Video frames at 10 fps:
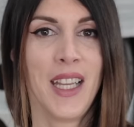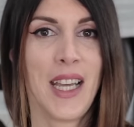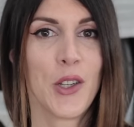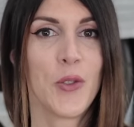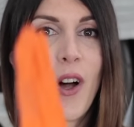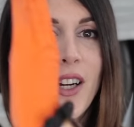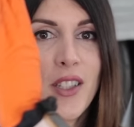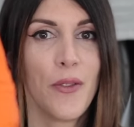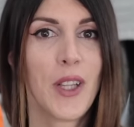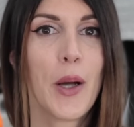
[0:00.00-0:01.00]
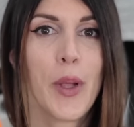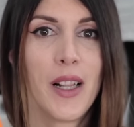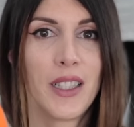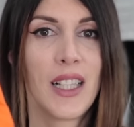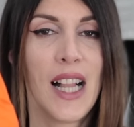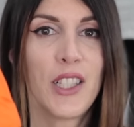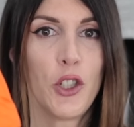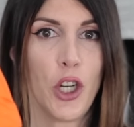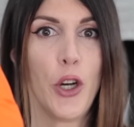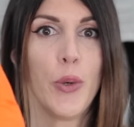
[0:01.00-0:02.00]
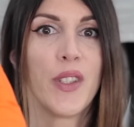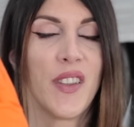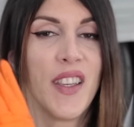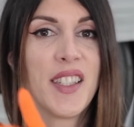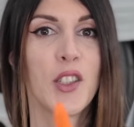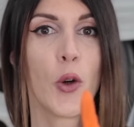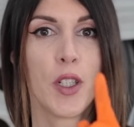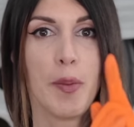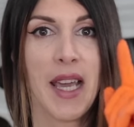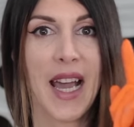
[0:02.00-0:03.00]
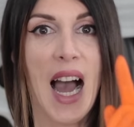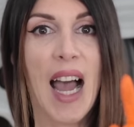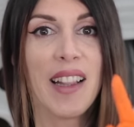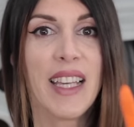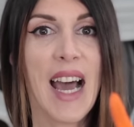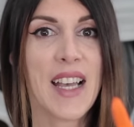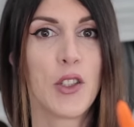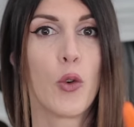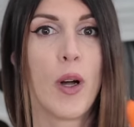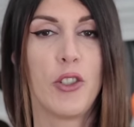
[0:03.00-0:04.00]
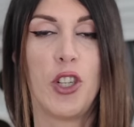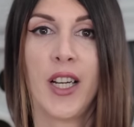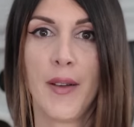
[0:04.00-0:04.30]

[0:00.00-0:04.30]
Now, as far as the flywheel and clutch goes, this is going to be a highly asked question.